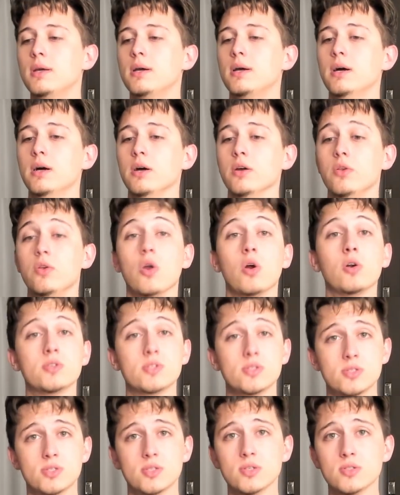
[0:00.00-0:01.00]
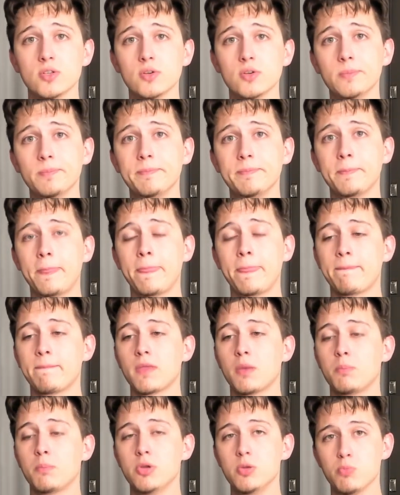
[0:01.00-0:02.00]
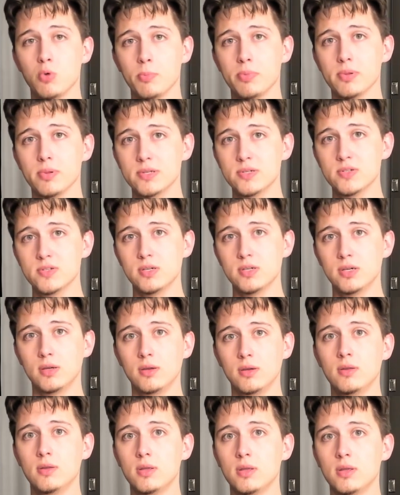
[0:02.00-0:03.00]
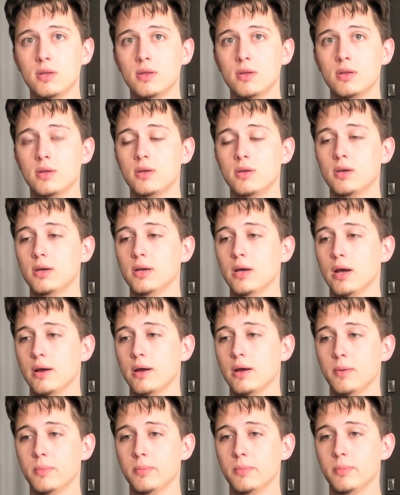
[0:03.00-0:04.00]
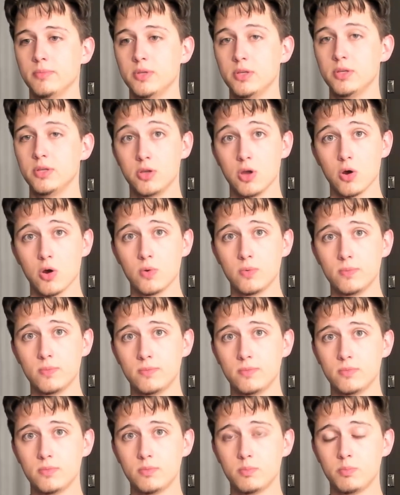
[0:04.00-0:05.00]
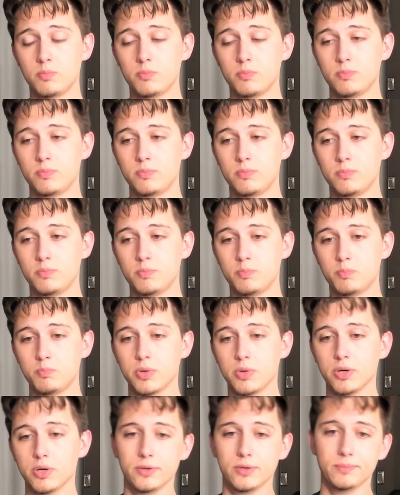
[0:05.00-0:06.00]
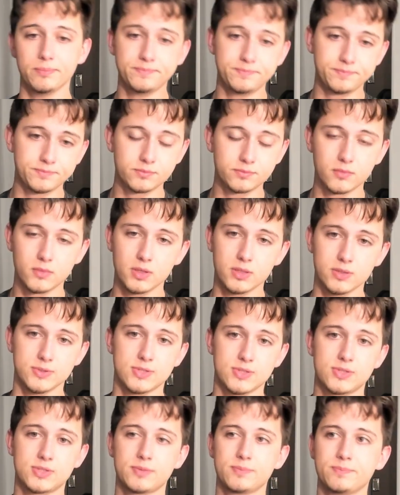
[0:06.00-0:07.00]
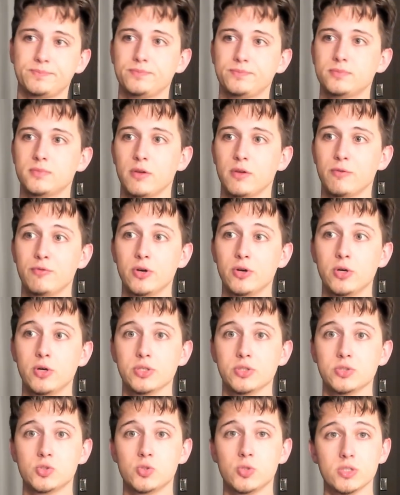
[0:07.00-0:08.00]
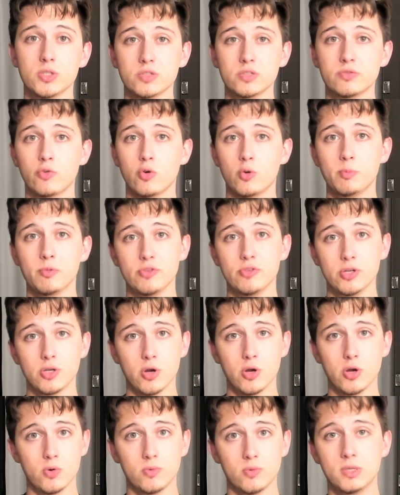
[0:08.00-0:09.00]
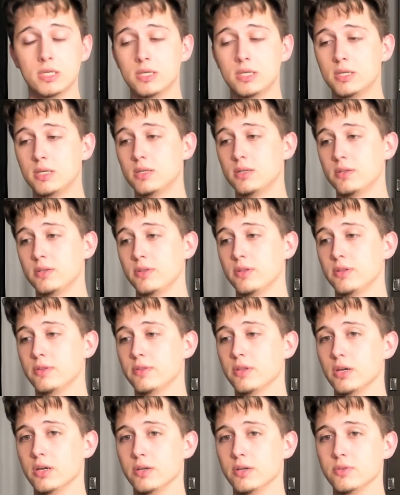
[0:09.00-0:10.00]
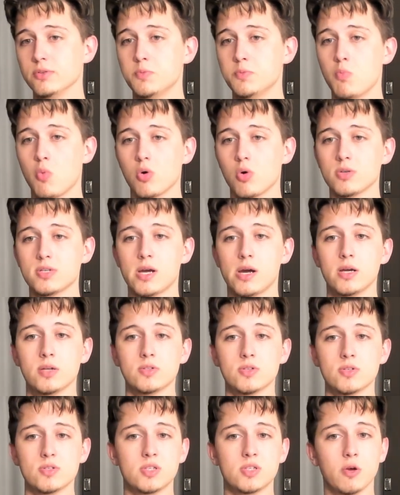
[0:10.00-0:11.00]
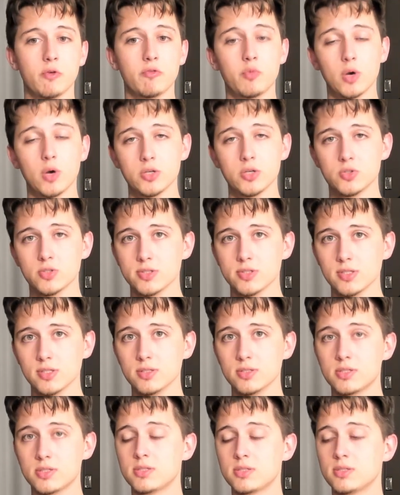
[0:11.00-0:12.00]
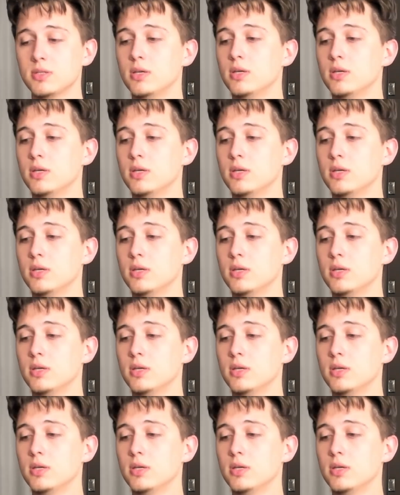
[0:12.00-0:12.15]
narcissism, people pleasing, ego, but it's a very strange form of ego that is more tied to self-righteousness,